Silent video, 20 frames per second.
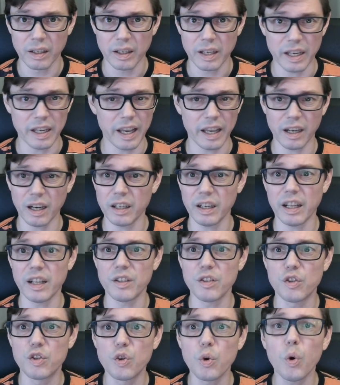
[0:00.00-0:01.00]
He cannot
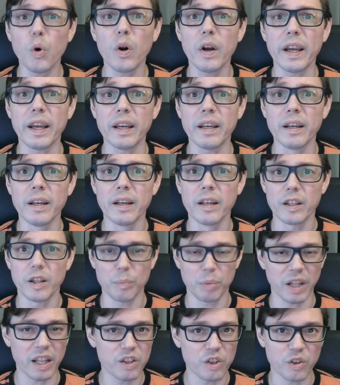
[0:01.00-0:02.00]
enjoy the
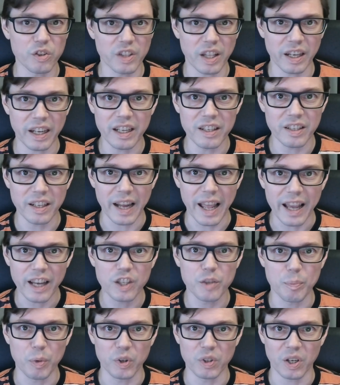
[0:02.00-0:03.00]
pleasures that he's an
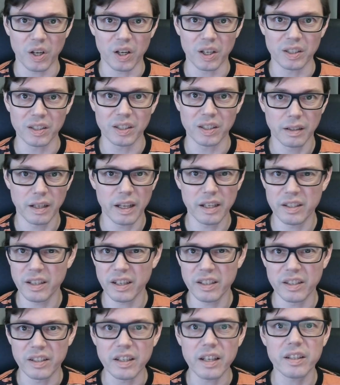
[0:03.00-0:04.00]
expert on. His
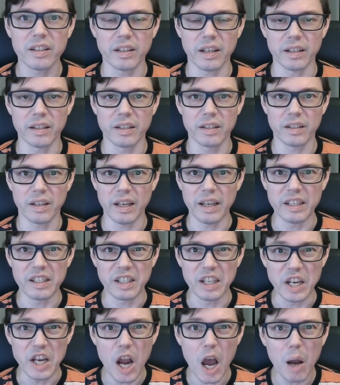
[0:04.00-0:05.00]
existence
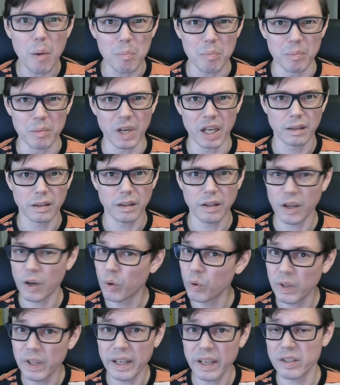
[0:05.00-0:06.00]
is numb. The
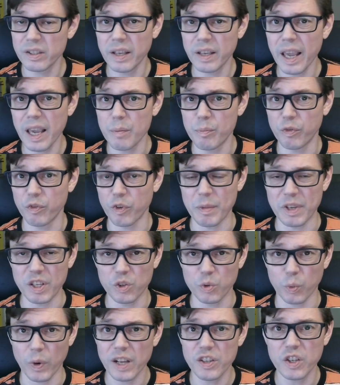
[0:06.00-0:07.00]
only escape
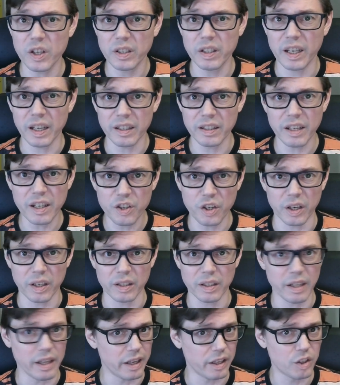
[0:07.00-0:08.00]
his wretched
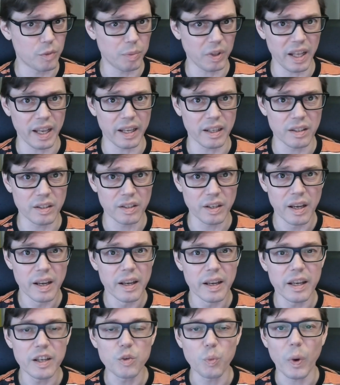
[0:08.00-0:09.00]
condition, he explains,
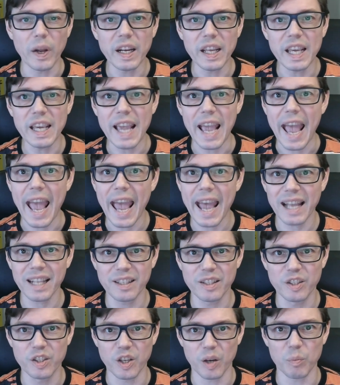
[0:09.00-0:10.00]
is when he
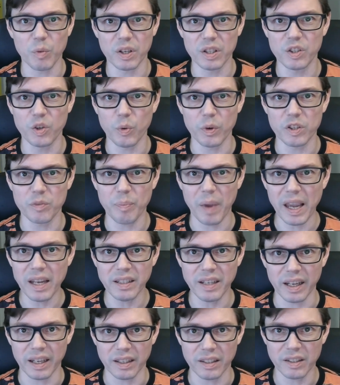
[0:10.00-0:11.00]
adds someone to his
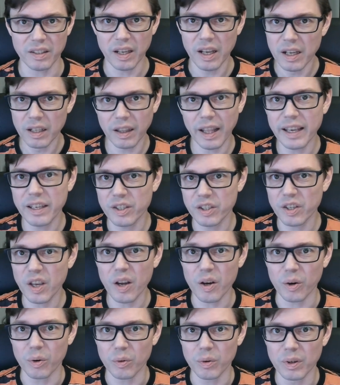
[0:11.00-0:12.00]
paintings, like
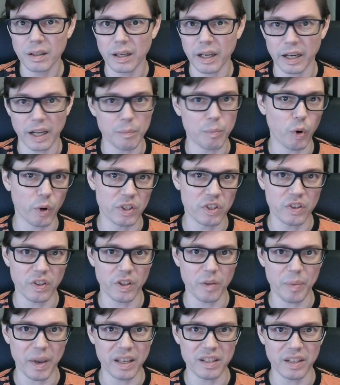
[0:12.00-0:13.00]
so, and he points to
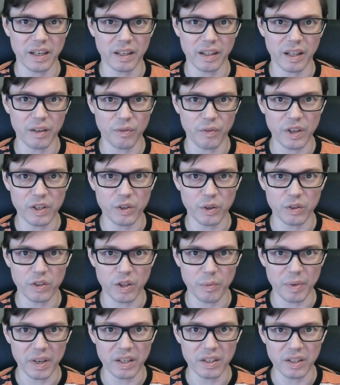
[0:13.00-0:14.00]
the painting that features
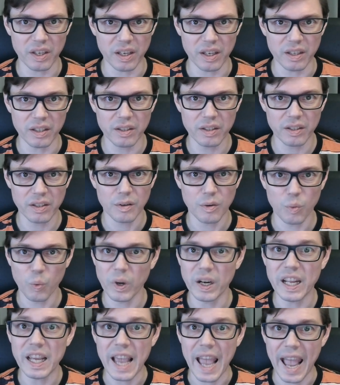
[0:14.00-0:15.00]
the PCs.
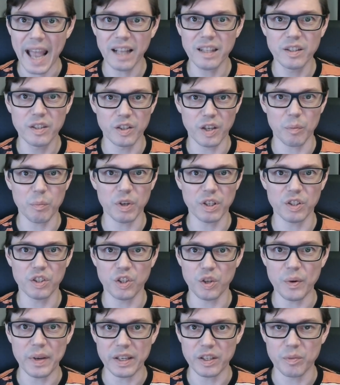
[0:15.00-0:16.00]
When he adds someone
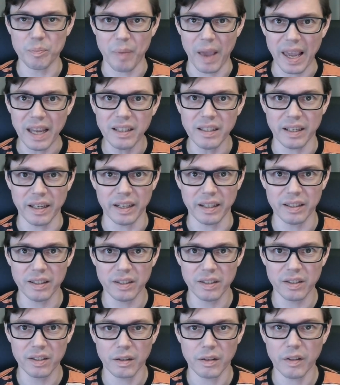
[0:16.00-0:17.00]
to his
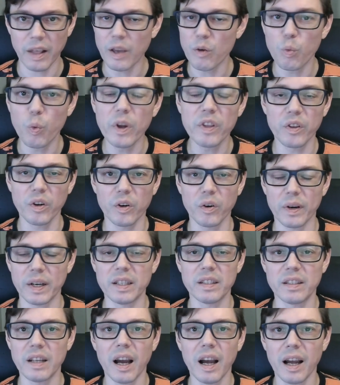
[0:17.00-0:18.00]
paintings, they wither
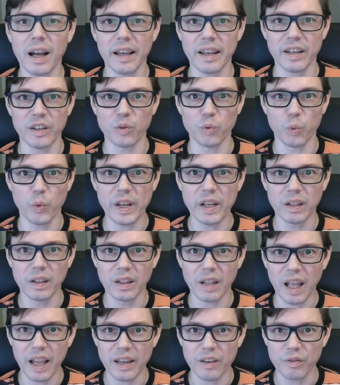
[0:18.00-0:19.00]
and die in real
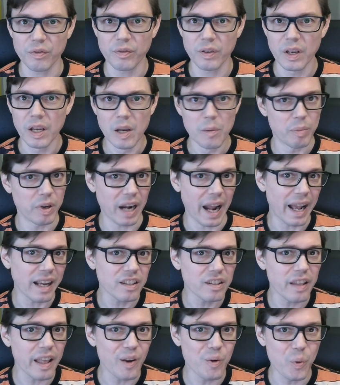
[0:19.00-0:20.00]
life, but
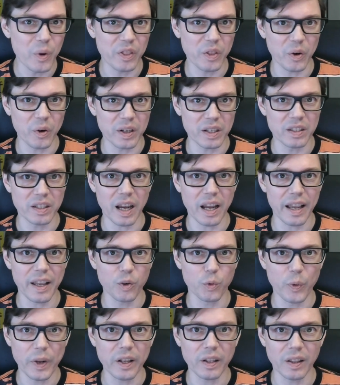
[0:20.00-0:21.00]
as they wither and die
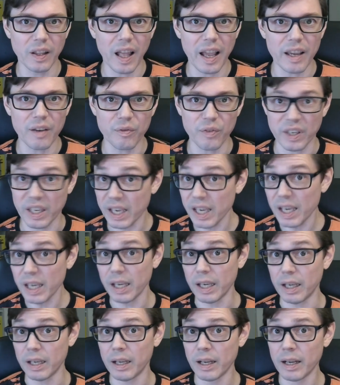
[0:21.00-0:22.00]
in real life,
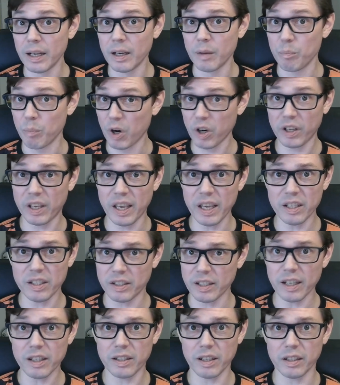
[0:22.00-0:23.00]
he, Marquis
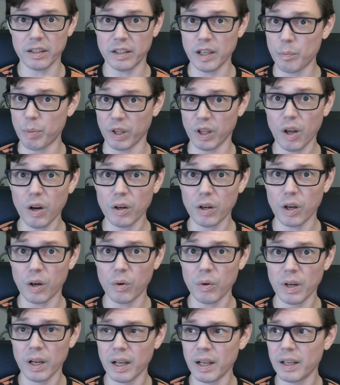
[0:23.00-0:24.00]
Stezen de
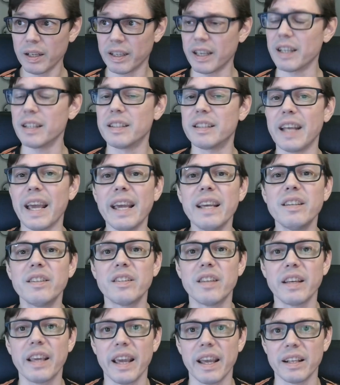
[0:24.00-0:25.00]
Polarno, can
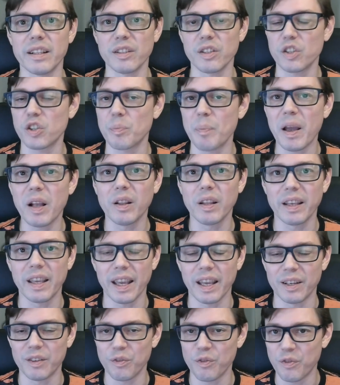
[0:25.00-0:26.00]
taste again, smell
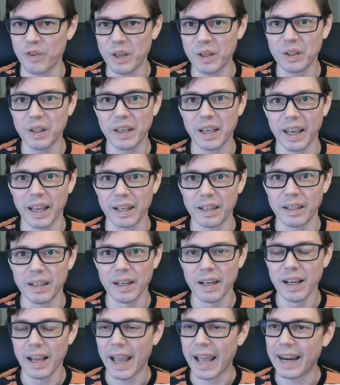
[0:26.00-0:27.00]
again, feel again,
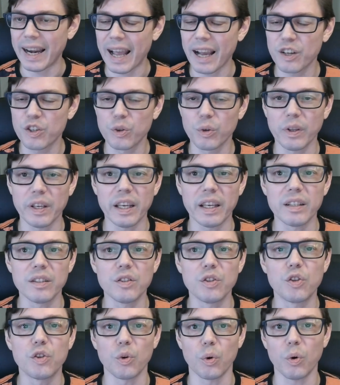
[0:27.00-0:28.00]
and actually
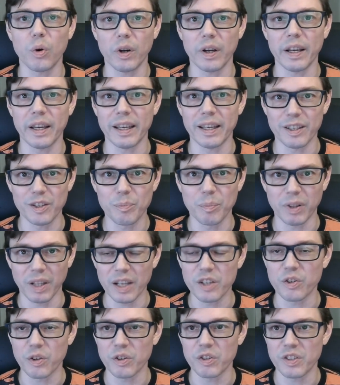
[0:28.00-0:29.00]
enjoy his
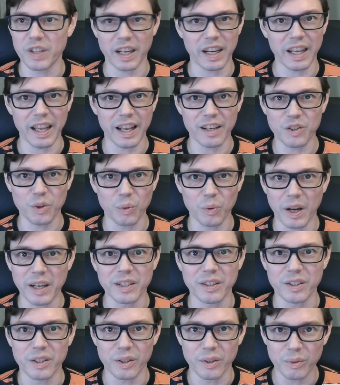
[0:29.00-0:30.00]
pleasures that he has a
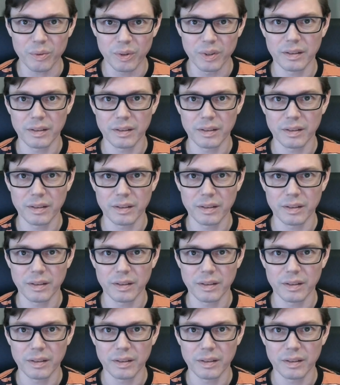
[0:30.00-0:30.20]
right to.